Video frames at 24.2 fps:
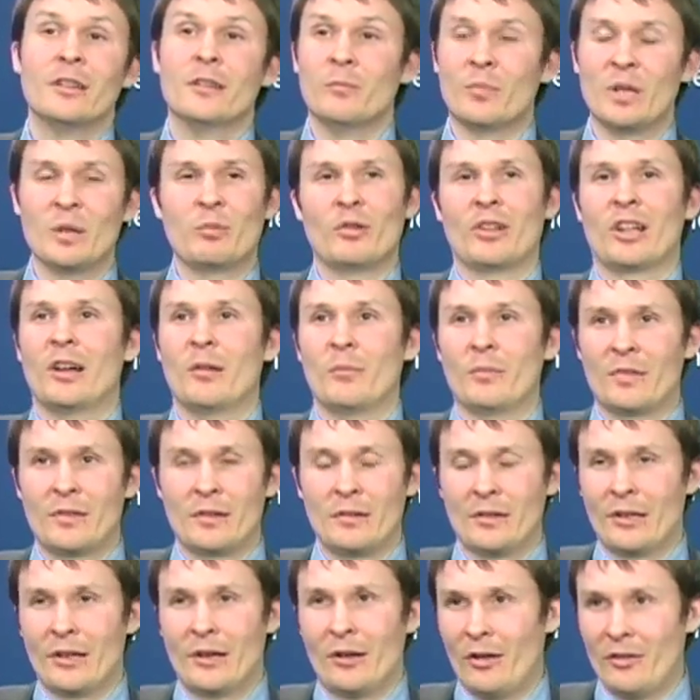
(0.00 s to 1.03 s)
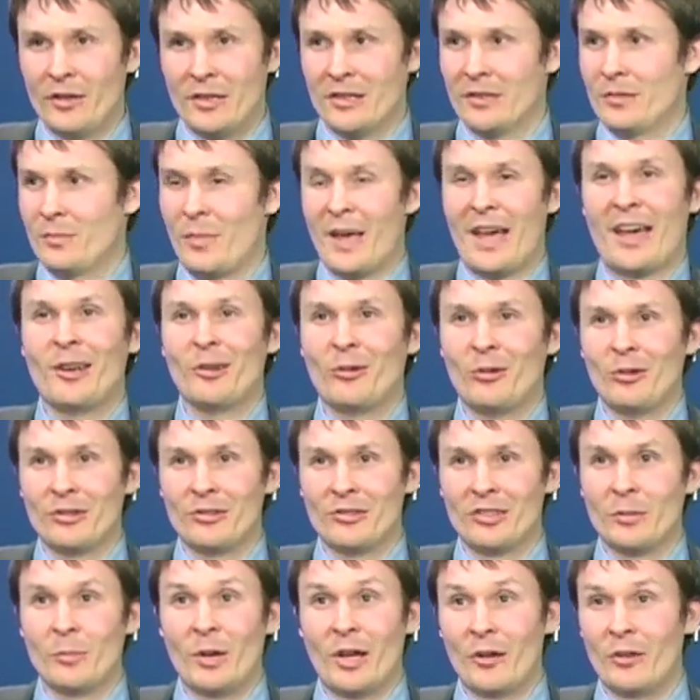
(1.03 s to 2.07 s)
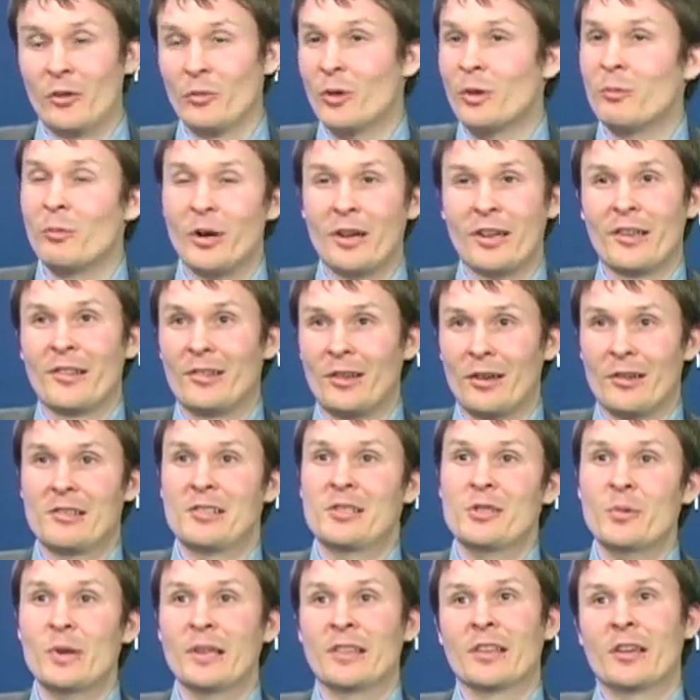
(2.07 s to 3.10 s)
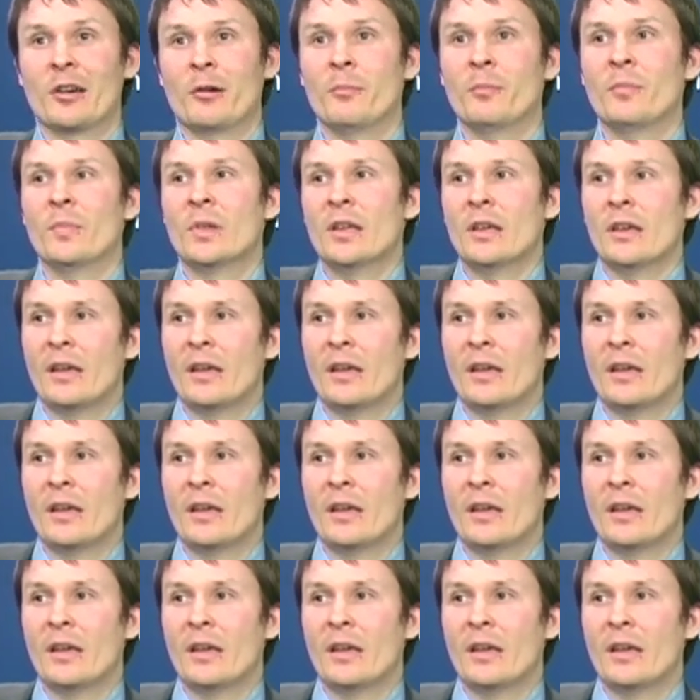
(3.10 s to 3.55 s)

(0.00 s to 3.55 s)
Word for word: People come, you get all these patent holders come out of the woodwork and start suing them,